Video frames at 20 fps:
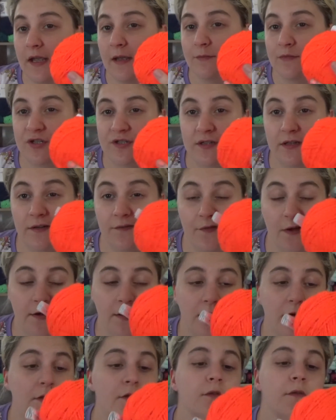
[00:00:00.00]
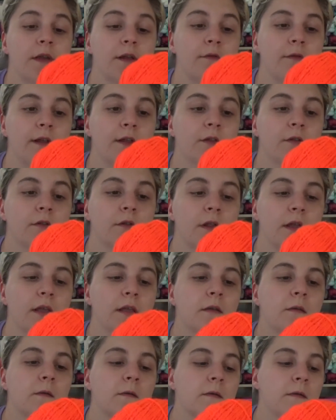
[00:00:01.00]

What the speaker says: I'm just gonna find another like regular like